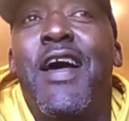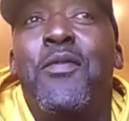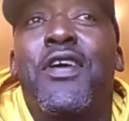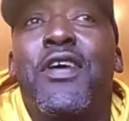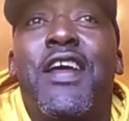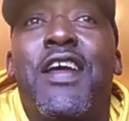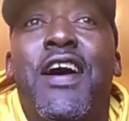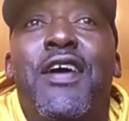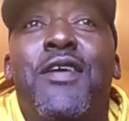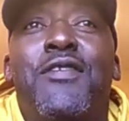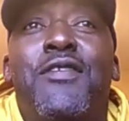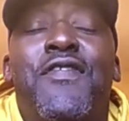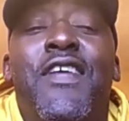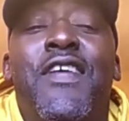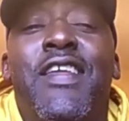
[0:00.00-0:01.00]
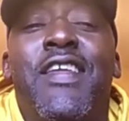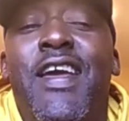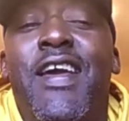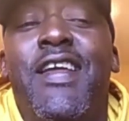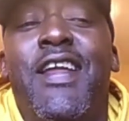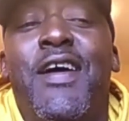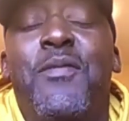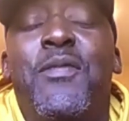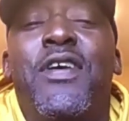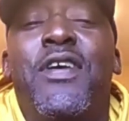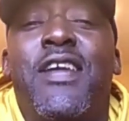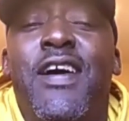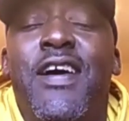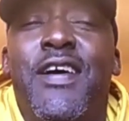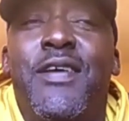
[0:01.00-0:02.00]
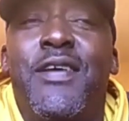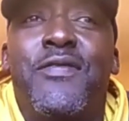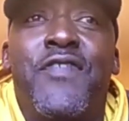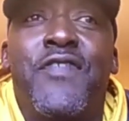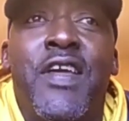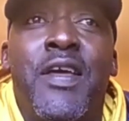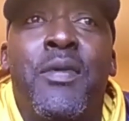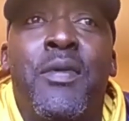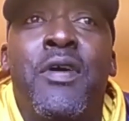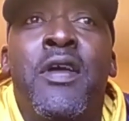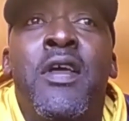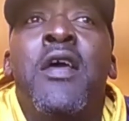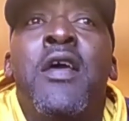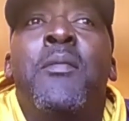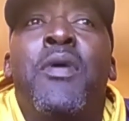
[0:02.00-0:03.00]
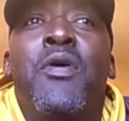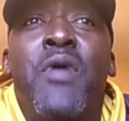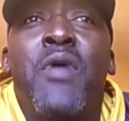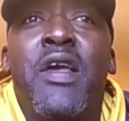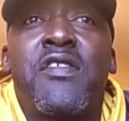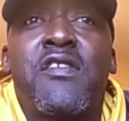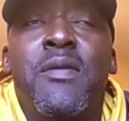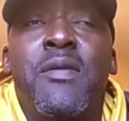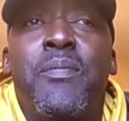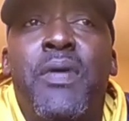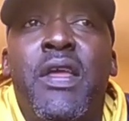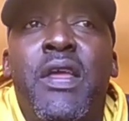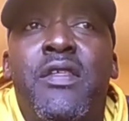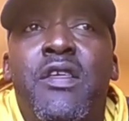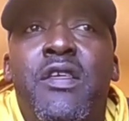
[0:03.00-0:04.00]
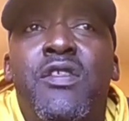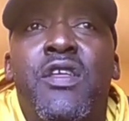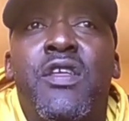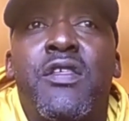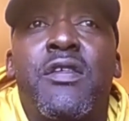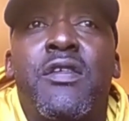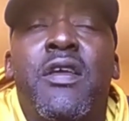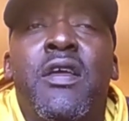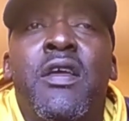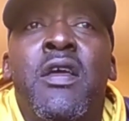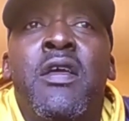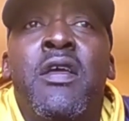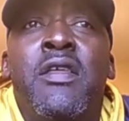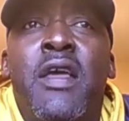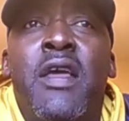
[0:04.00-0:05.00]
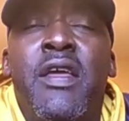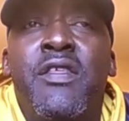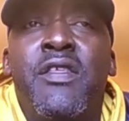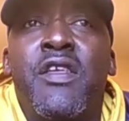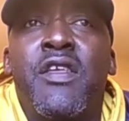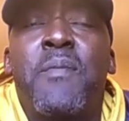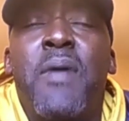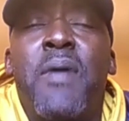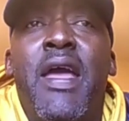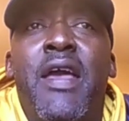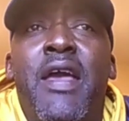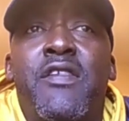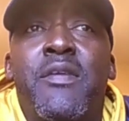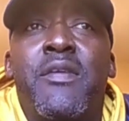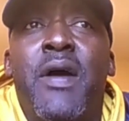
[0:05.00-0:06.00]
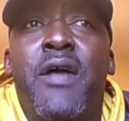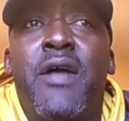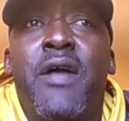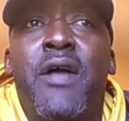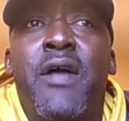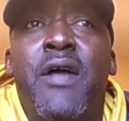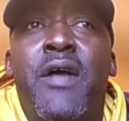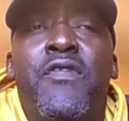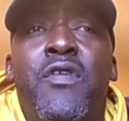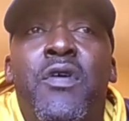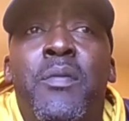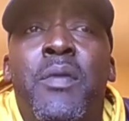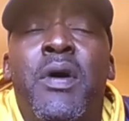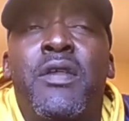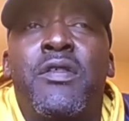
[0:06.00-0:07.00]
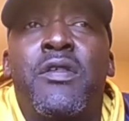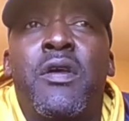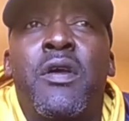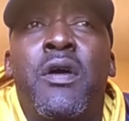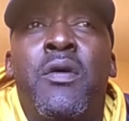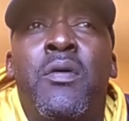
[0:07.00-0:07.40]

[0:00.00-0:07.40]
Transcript: I'm a Cubs. Yeah, and I'm a Cubs fan. But rest in peace. He just passed about 3 or 4 months ago.